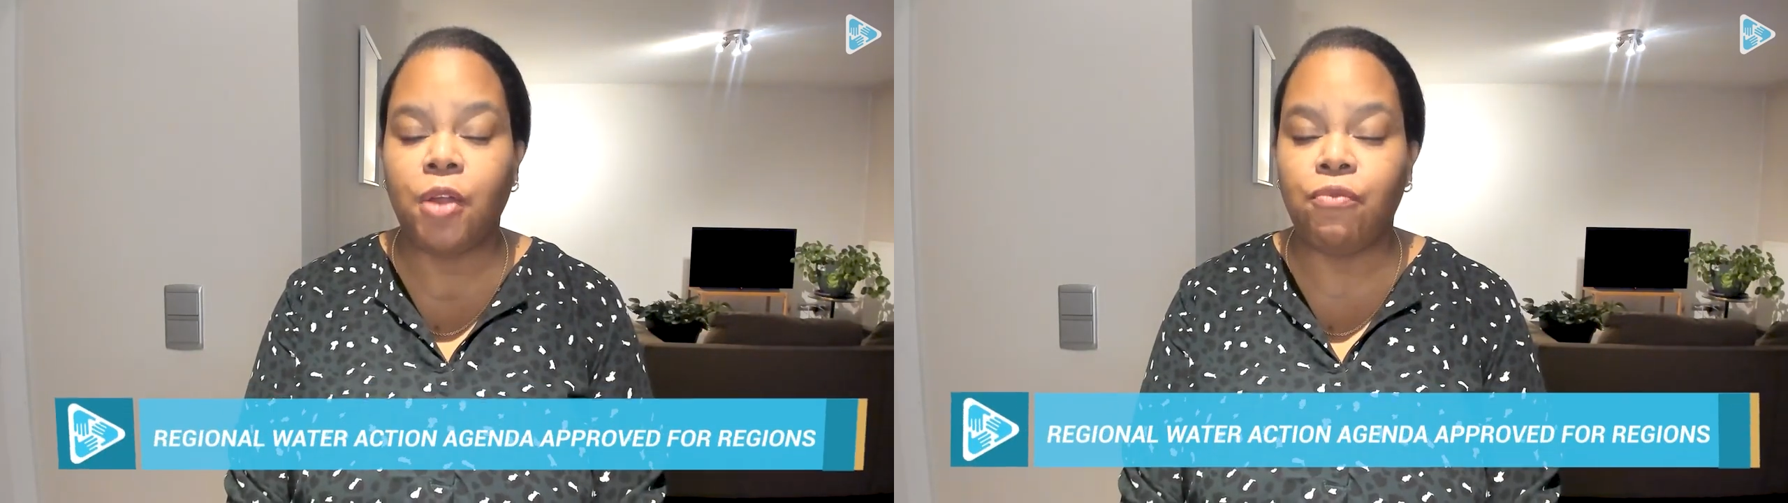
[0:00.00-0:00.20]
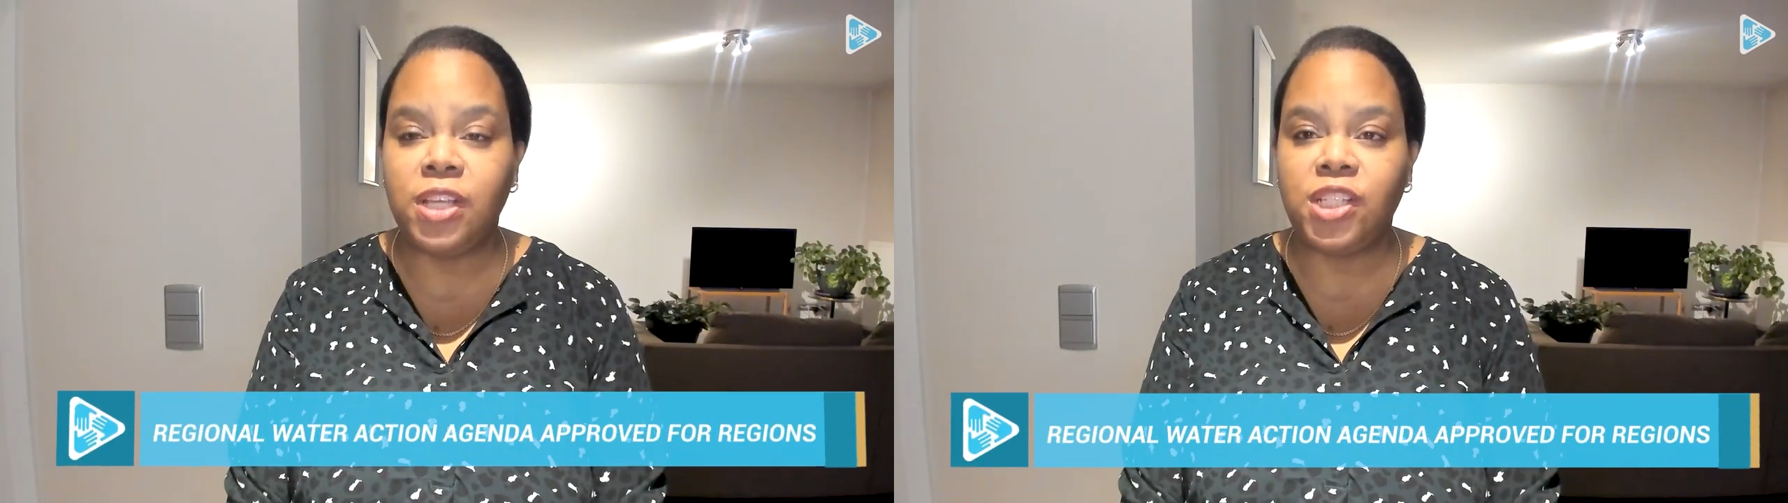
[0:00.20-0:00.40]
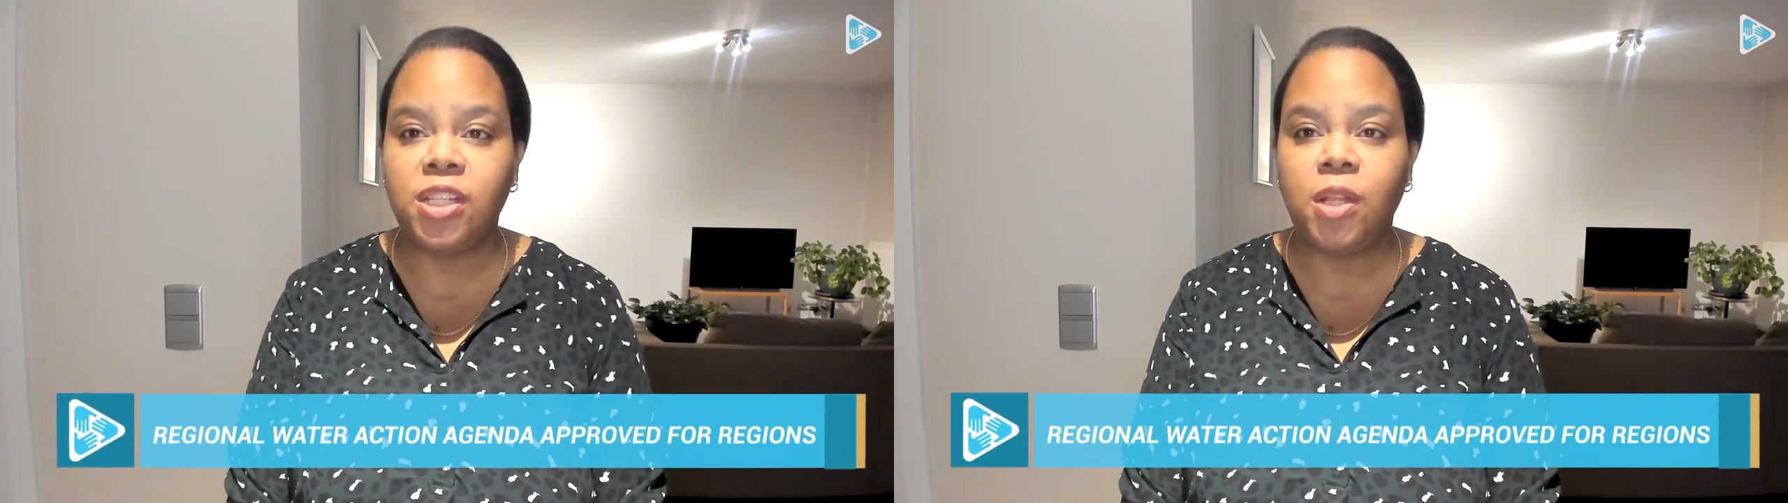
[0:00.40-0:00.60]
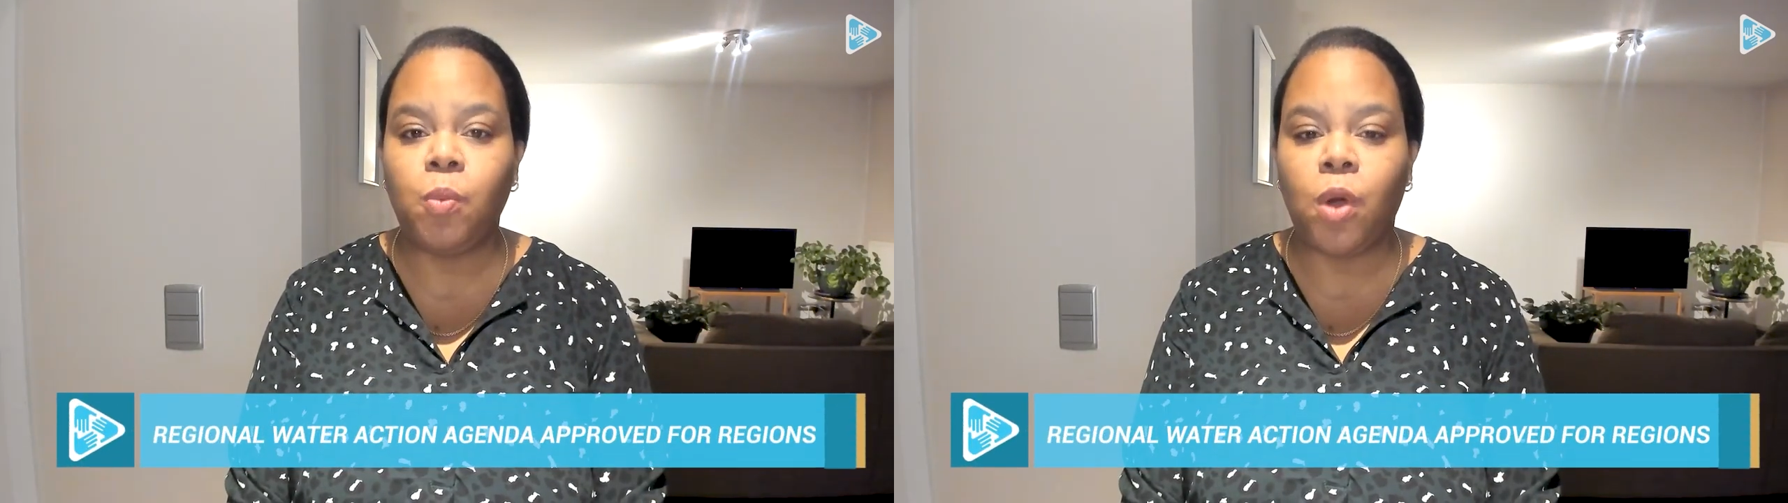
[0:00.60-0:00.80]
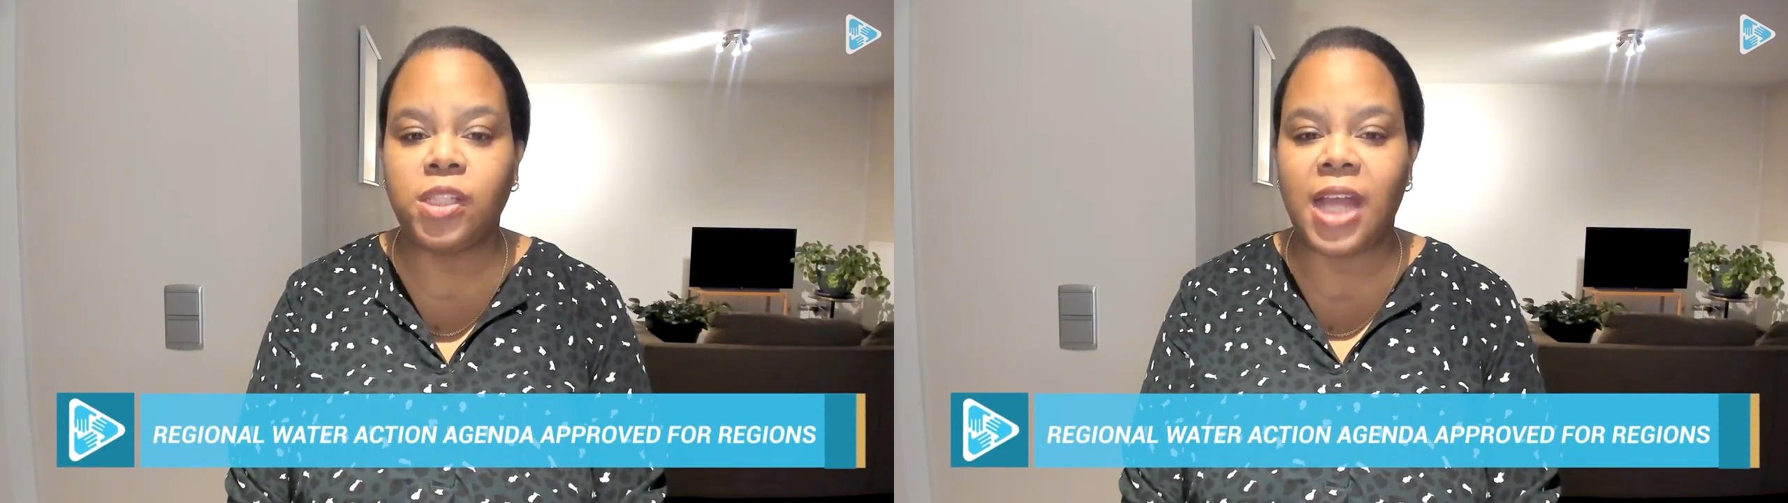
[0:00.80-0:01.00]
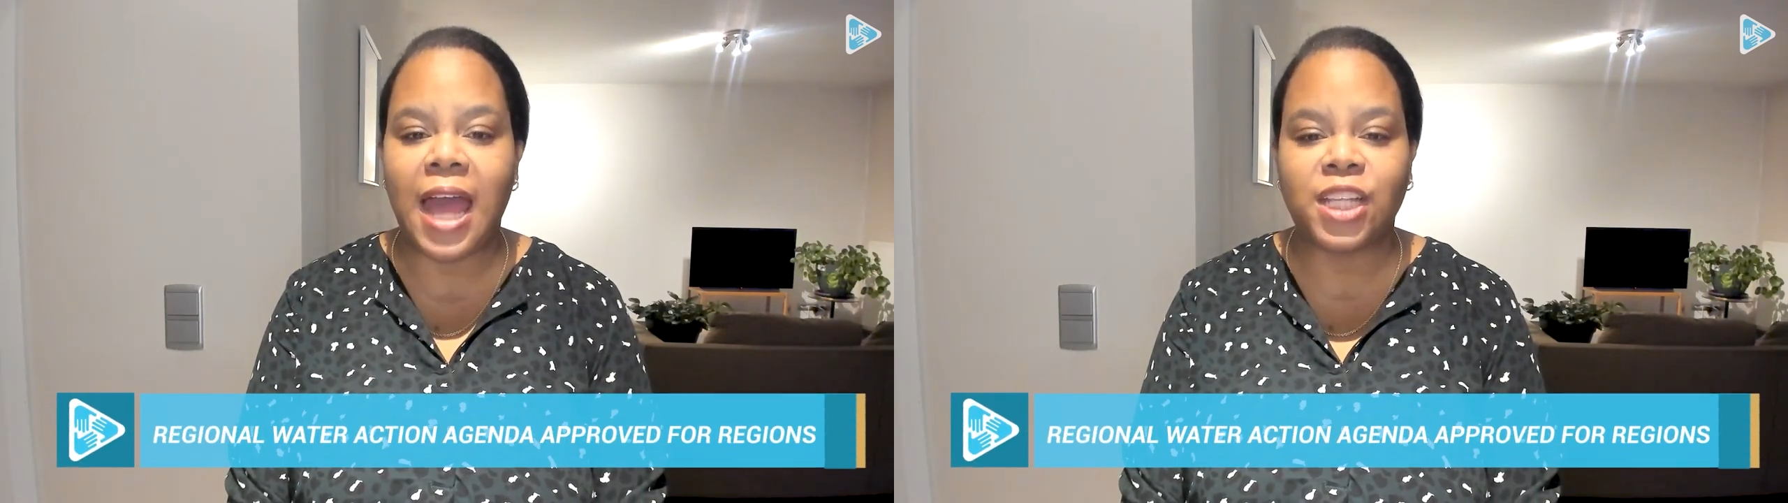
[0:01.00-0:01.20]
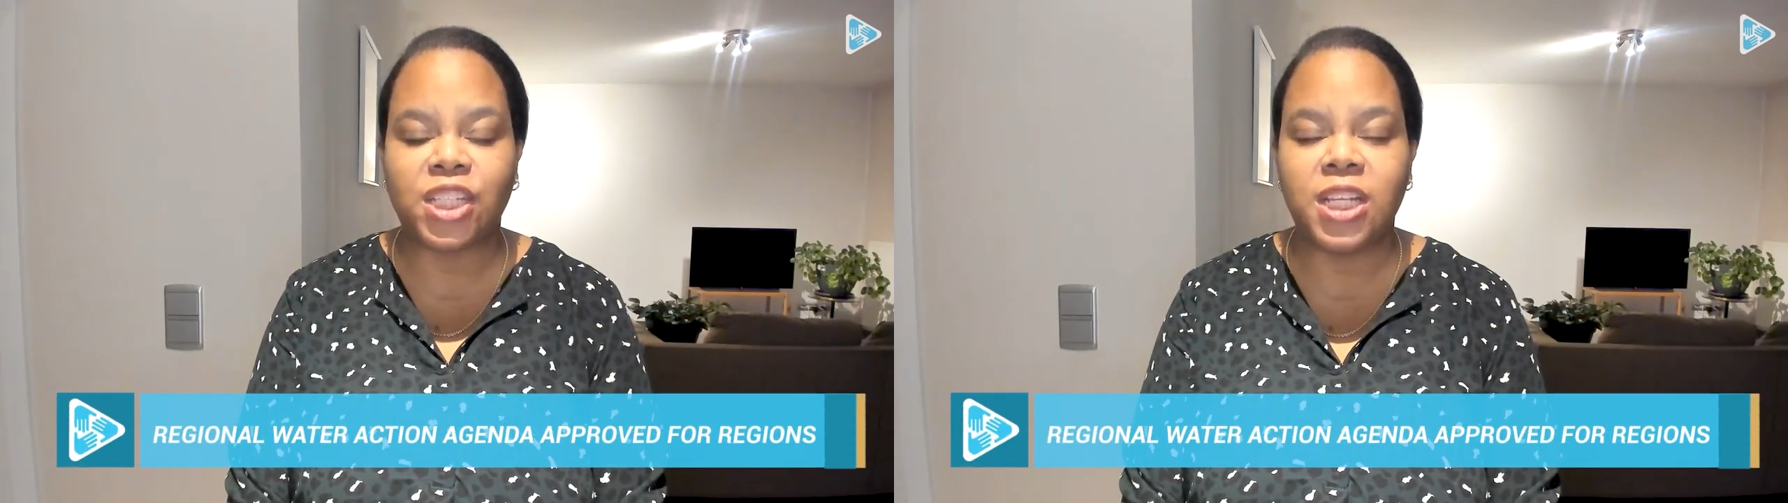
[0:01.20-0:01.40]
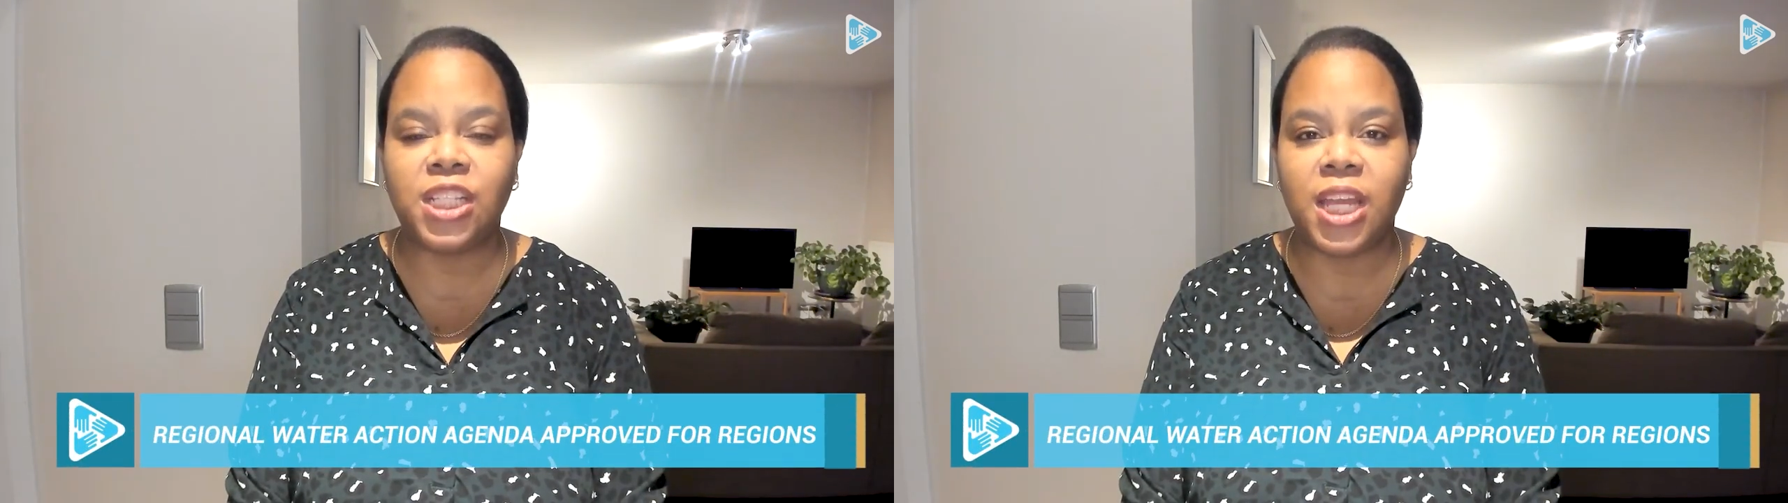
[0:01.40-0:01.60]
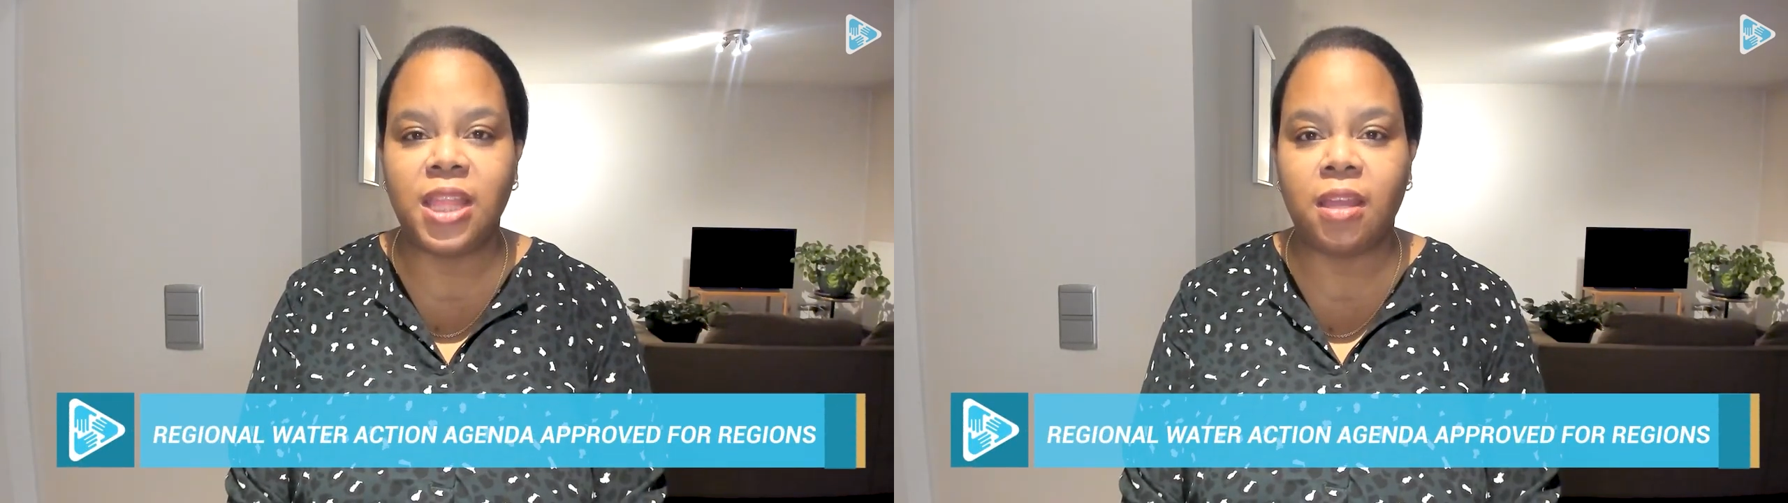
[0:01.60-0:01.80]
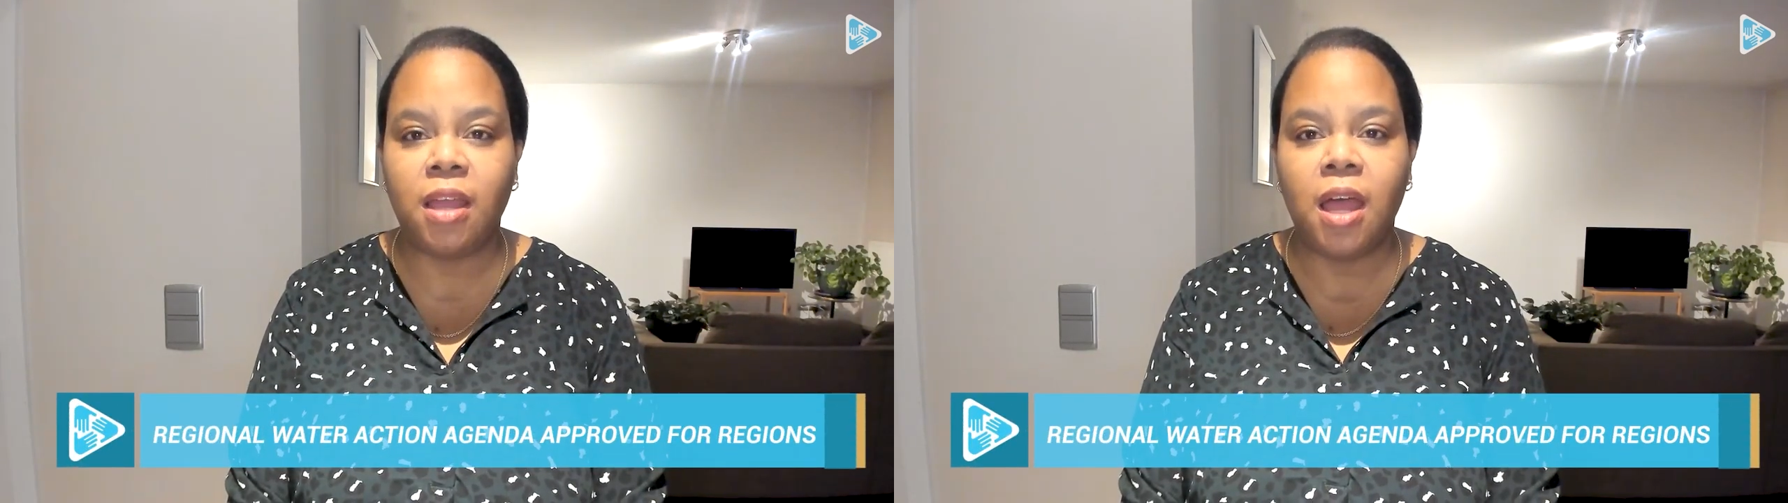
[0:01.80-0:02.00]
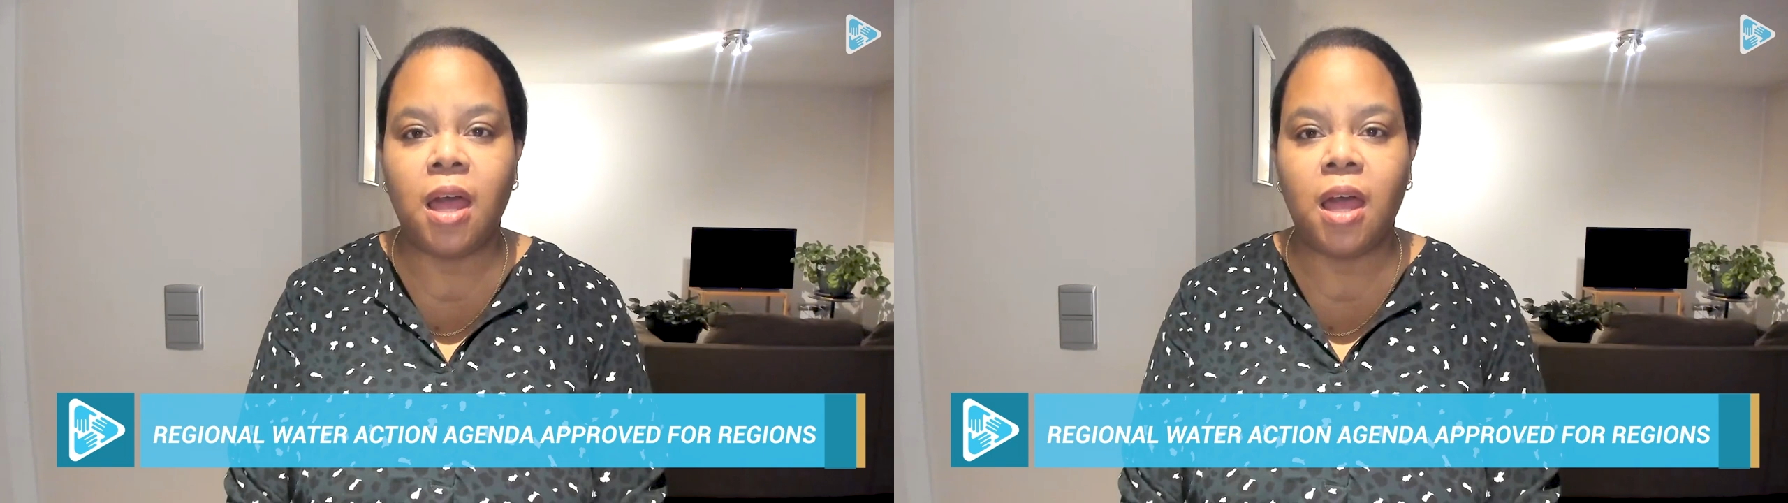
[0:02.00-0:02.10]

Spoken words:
Regional water action agenda